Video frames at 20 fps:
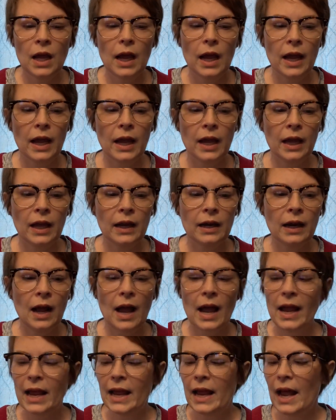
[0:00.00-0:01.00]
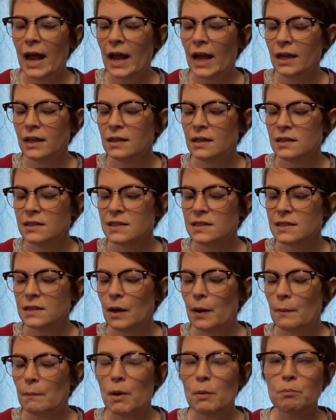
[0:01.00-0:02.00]
And I had
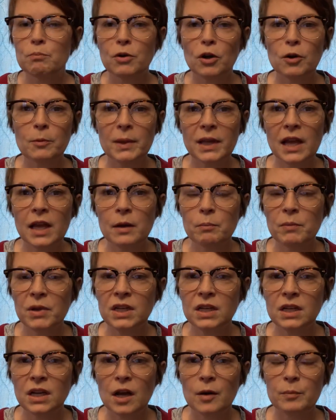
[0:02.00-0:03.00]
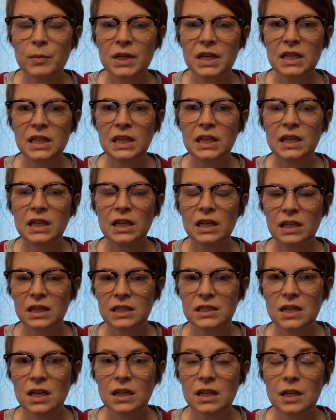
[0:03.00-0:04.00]
some Birmingham Pen Company ink and
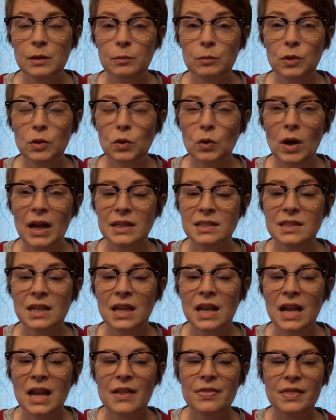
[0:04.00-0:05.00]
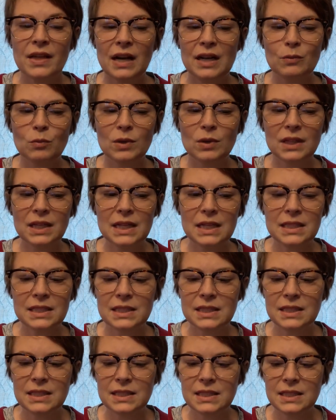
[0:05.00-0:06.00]
Kentucky Bluegrass that I really
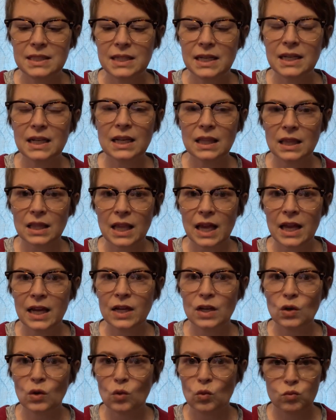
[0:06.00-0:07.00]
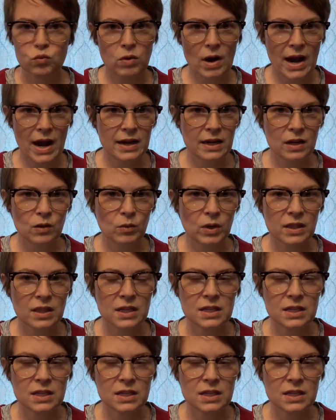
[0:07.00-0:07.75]
didn't like writing with.